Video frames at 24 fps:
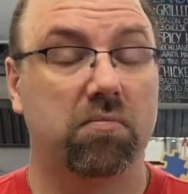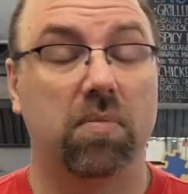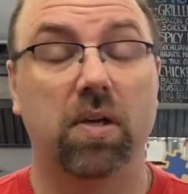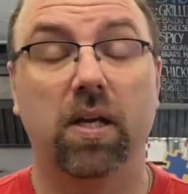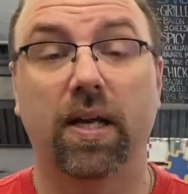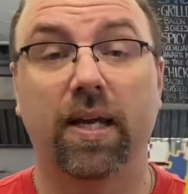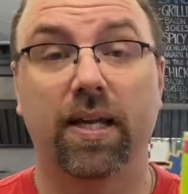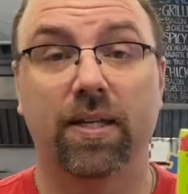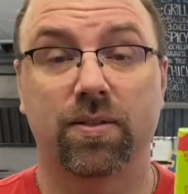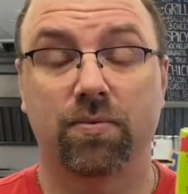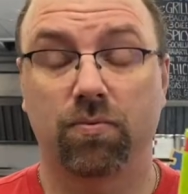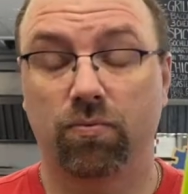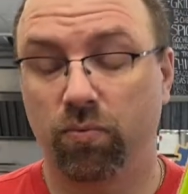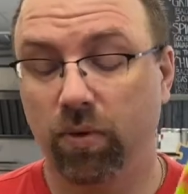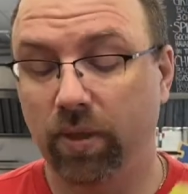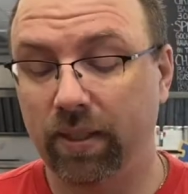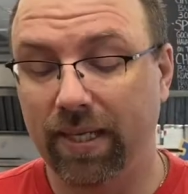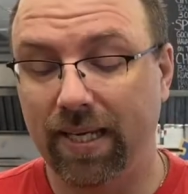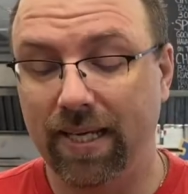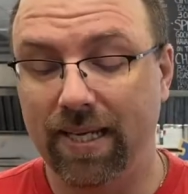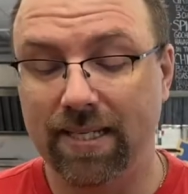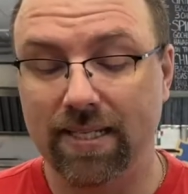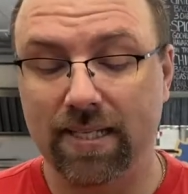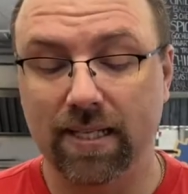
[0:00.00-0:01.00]
It's
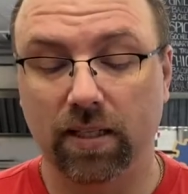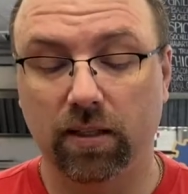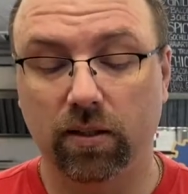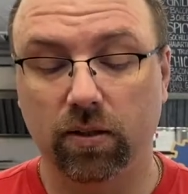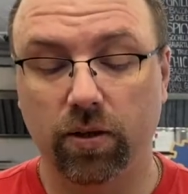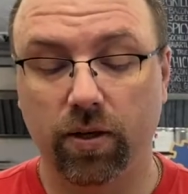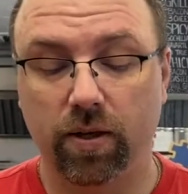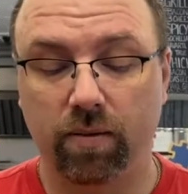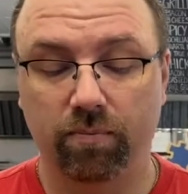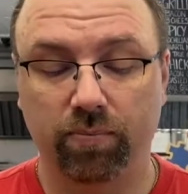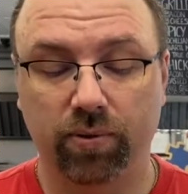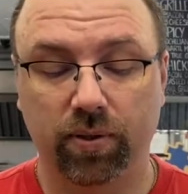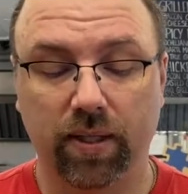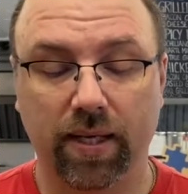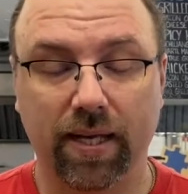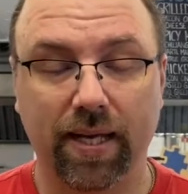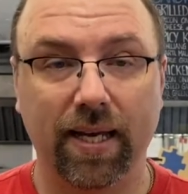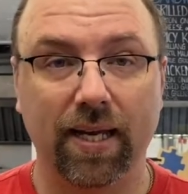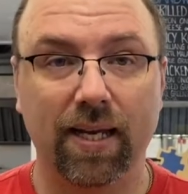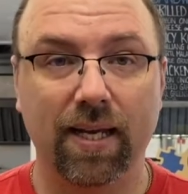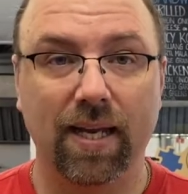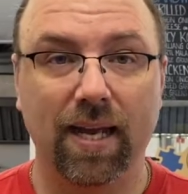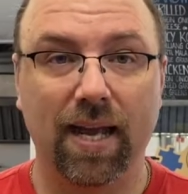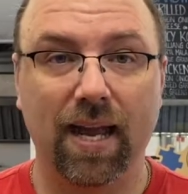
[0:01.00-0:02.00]
really easy to learn and
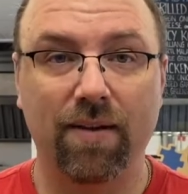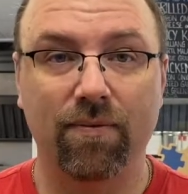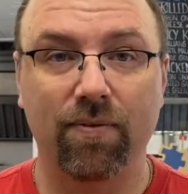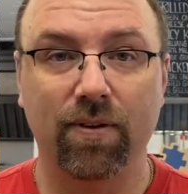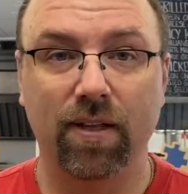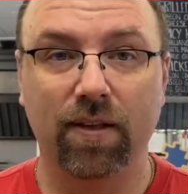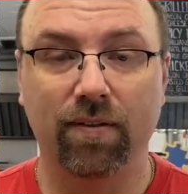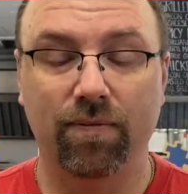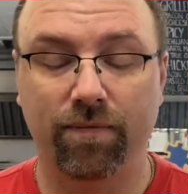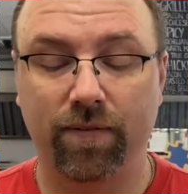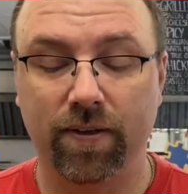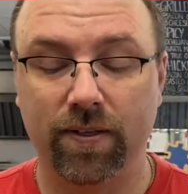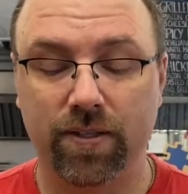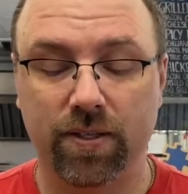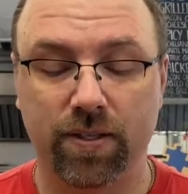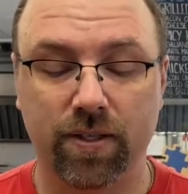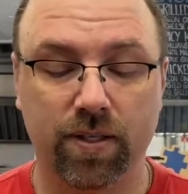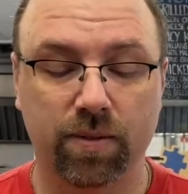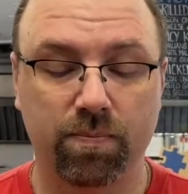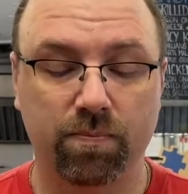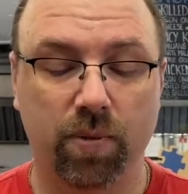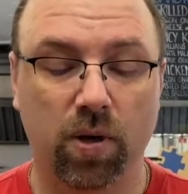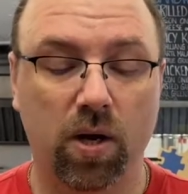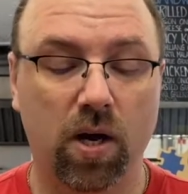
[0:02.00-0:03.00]
play. Everything fits in
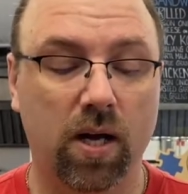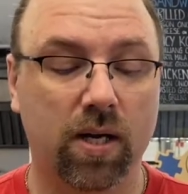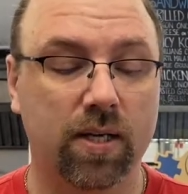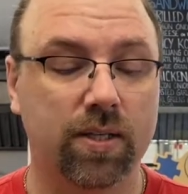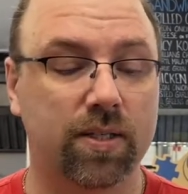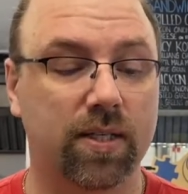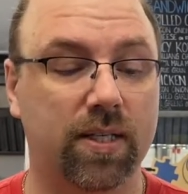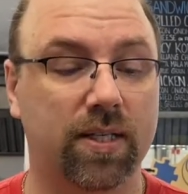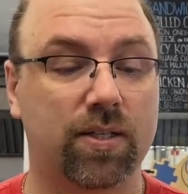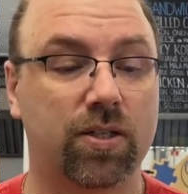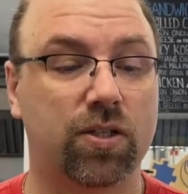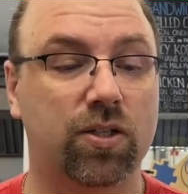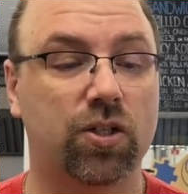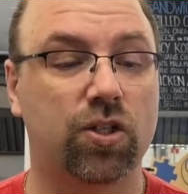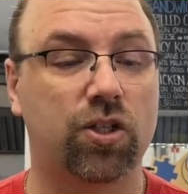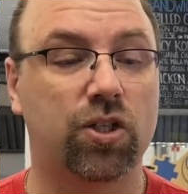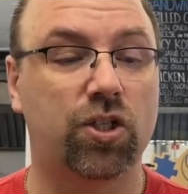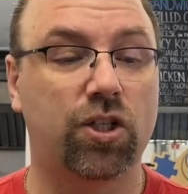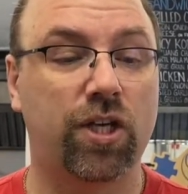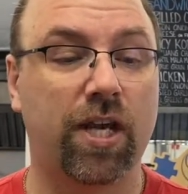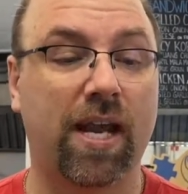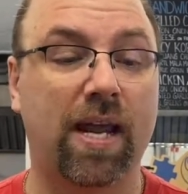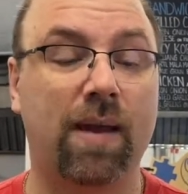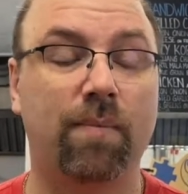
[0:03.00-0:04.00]
this box. It's
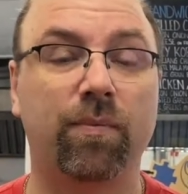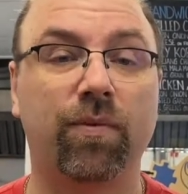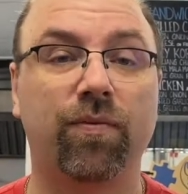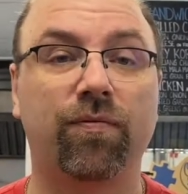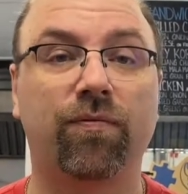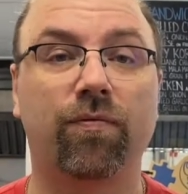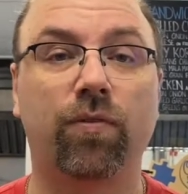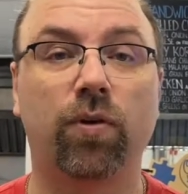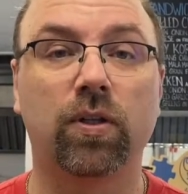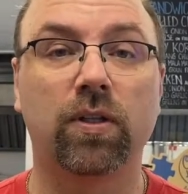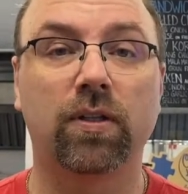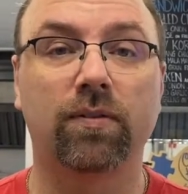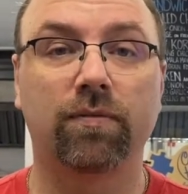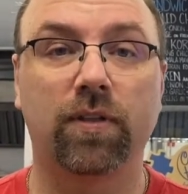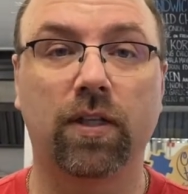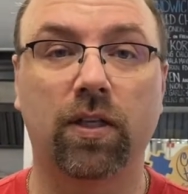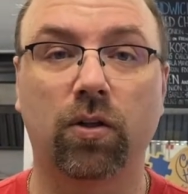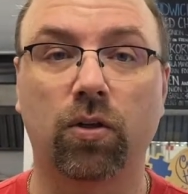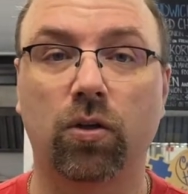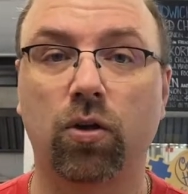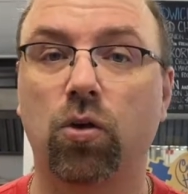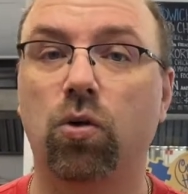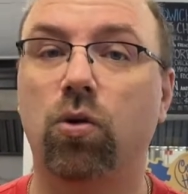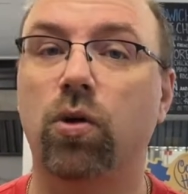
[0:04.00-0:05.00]
jammed full of
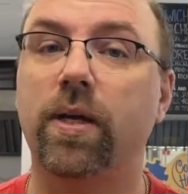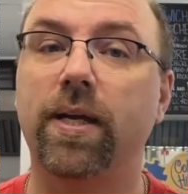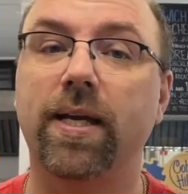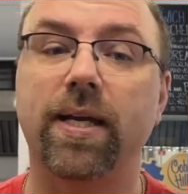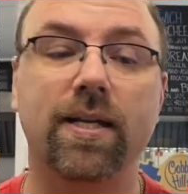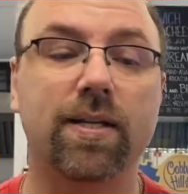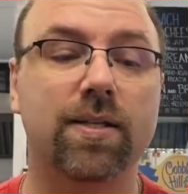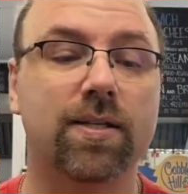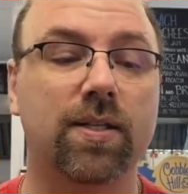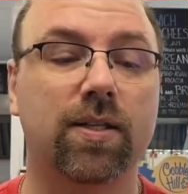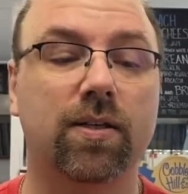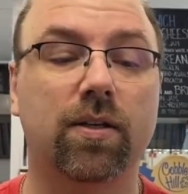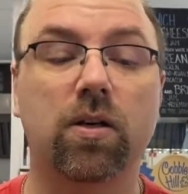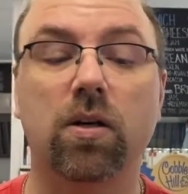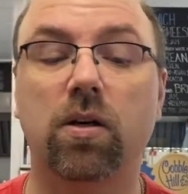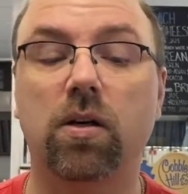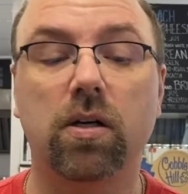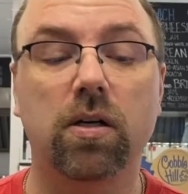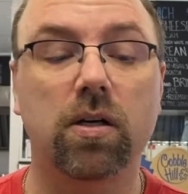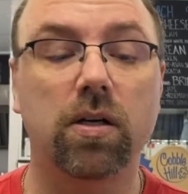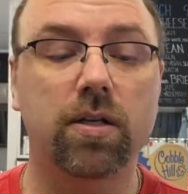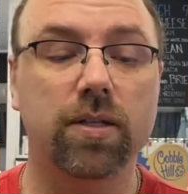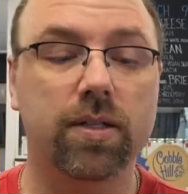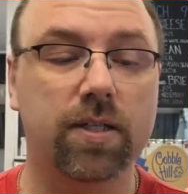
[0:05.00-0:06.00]
little coins and
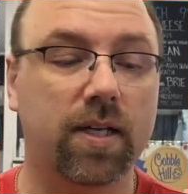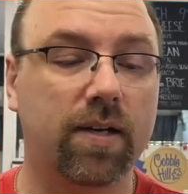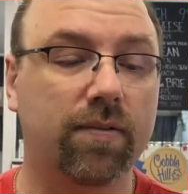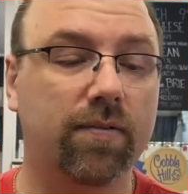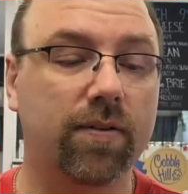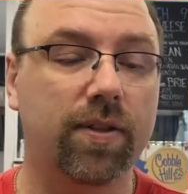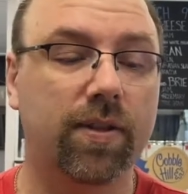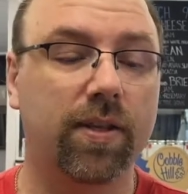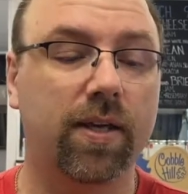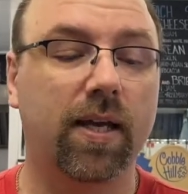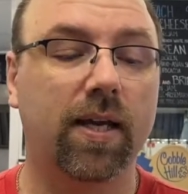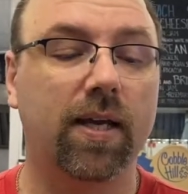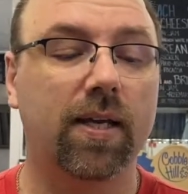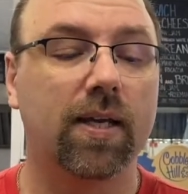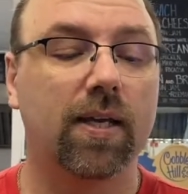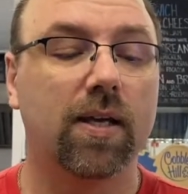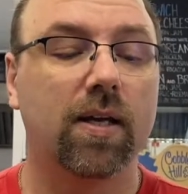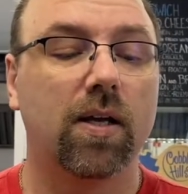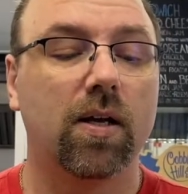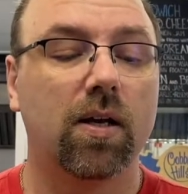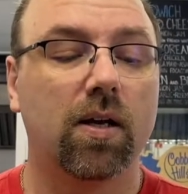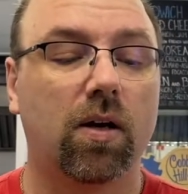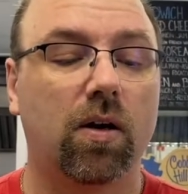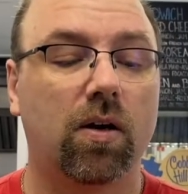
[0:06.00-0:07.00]
cards and everything.
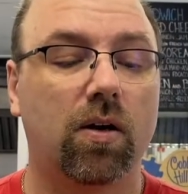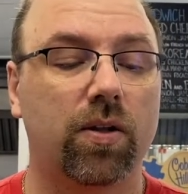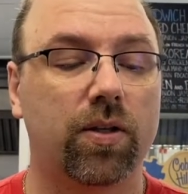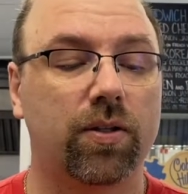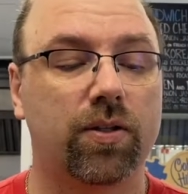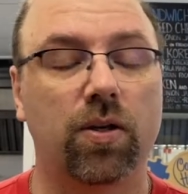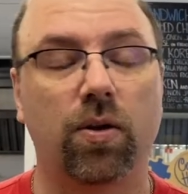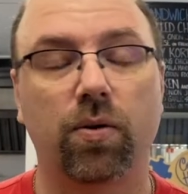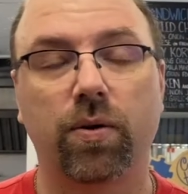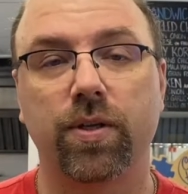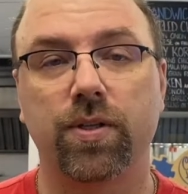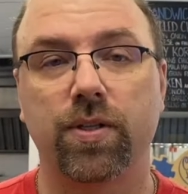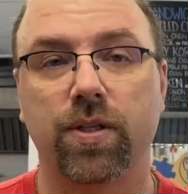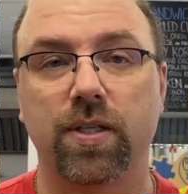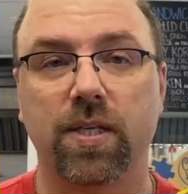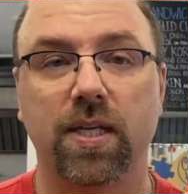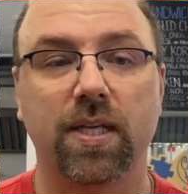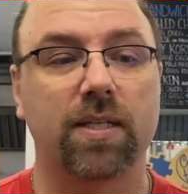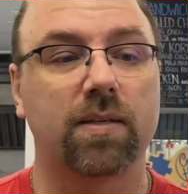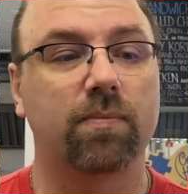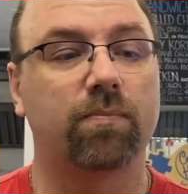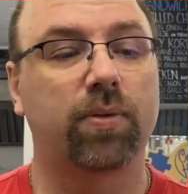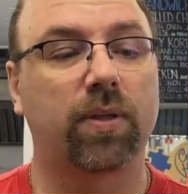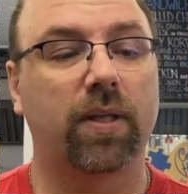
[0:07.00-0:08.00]
All the tokens you
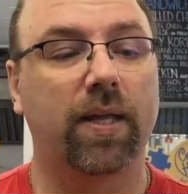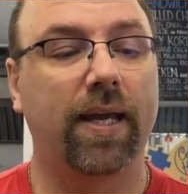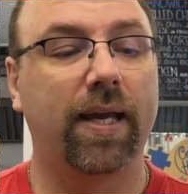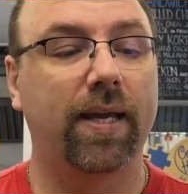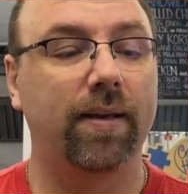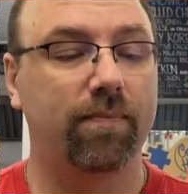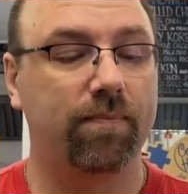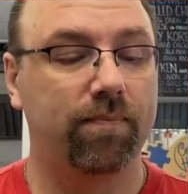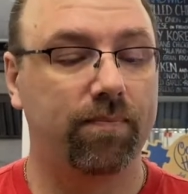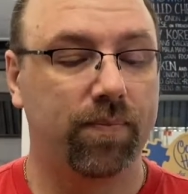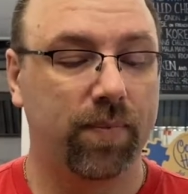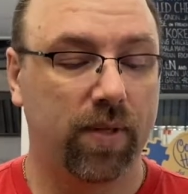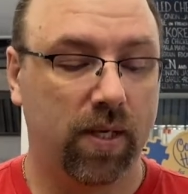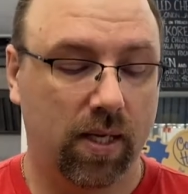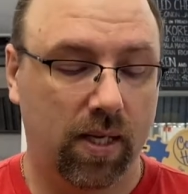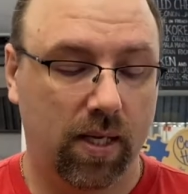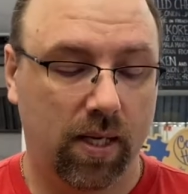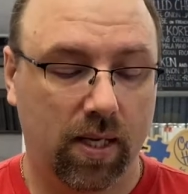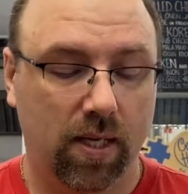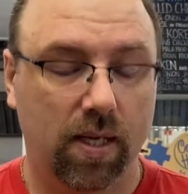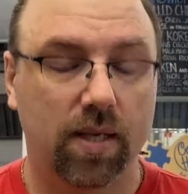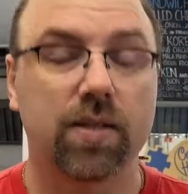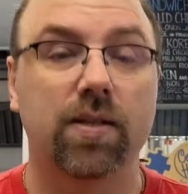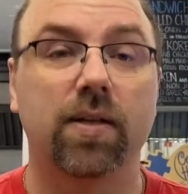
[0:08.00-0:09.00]
need to play it.
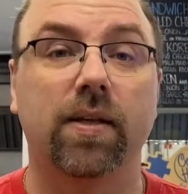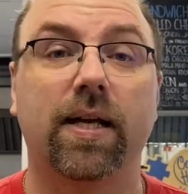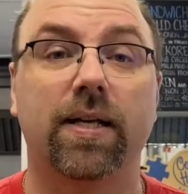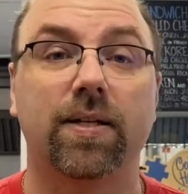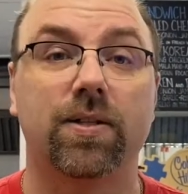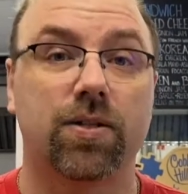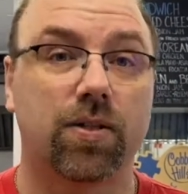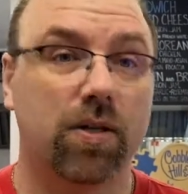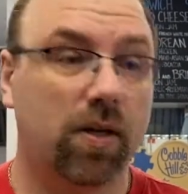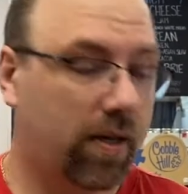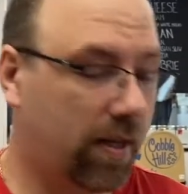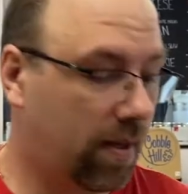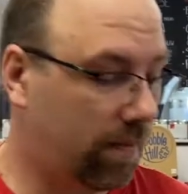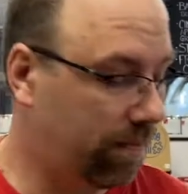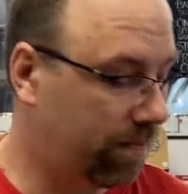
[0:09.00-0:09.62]
So that's Startup.